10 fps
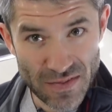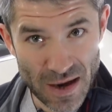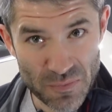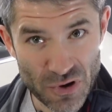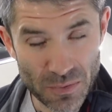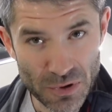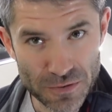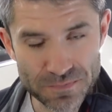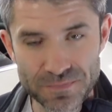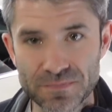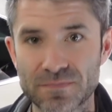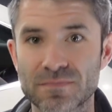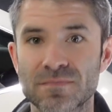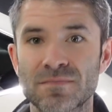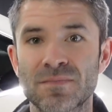that problem,
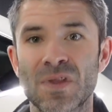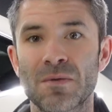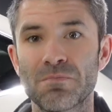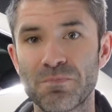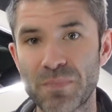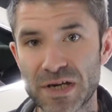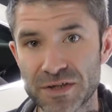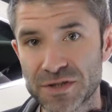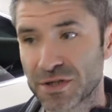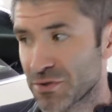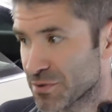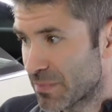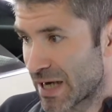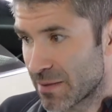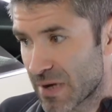better to use
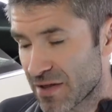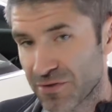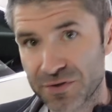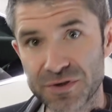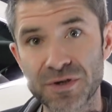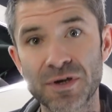my method